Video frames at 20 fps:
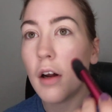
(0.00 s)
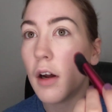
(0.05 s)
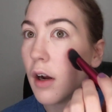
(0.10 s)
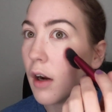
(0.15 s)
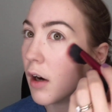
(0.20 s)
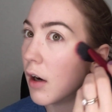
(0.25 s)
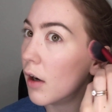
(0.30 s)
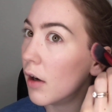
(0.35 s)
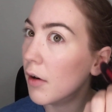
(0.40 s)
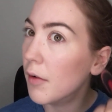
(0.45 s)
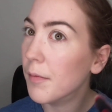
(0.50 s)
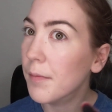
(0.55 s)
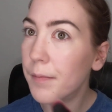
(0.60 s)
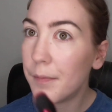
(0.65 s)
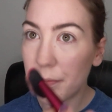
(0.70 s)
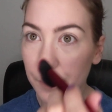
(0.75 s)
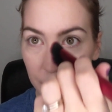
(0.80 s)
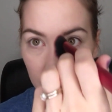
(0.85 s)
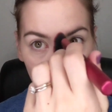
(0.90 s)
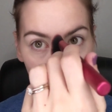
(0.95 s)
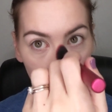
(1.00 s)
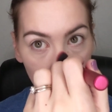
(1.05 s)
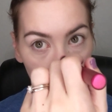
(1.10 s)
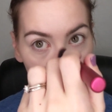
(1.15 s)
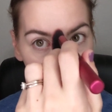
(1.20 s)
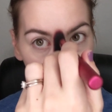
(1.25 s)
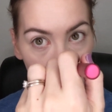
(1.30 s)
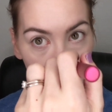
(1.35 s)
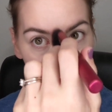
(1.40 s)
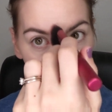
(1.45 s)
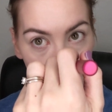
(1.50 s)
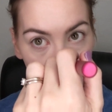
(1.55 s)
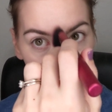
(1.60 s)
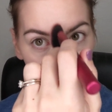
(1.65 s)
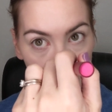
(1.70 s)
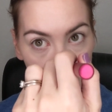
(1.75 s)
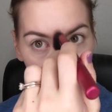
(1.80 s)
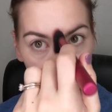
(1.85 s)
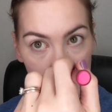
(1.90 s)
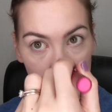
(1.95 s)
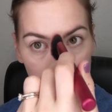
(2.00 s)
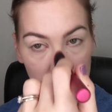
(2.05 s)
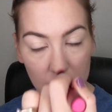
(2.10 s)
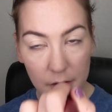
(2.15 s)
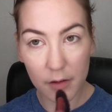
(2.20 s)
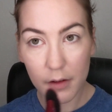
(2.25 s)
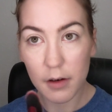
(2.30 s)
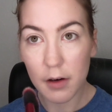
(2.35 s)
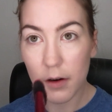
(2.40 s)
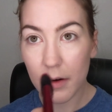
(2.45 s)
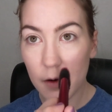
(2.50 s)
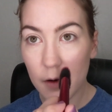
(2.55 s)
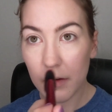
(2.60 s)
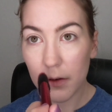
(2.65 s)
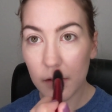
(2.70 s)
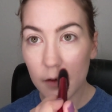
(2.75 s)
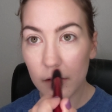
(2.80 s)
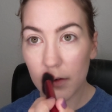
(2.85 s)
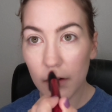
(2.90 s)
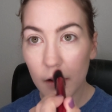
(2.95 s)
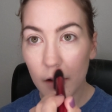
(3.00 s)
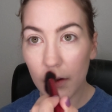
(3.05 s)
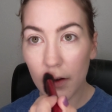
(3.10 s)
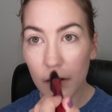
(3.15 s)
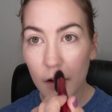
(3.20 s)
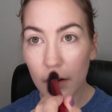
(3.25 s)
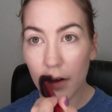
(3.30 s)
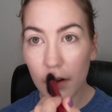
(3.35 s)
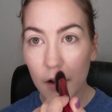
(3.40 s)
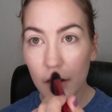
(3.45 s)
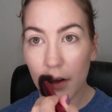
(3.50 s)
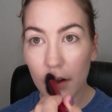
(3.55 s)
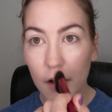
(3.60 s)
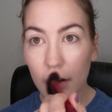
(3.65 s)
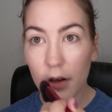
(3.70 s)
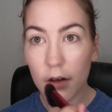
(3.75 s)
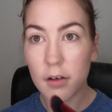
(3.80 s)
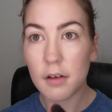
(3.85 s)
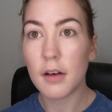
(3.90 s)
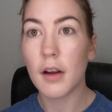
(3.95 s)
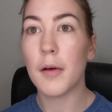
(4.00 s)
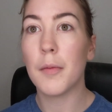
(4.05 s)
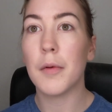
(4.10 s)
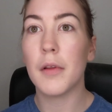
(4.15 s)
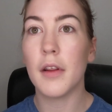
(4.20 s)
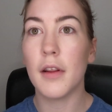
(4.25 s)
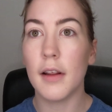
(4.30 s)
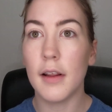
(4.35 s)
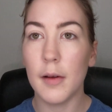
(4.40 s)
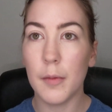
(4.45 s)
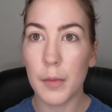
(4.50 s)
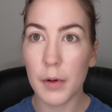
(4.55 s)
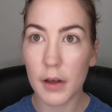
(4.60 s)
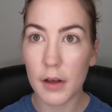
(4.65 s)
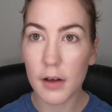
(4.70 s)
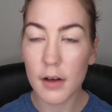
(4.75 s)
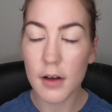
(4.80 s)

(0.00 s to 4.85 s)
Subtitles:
Then a little bit down the nose, top of the lip.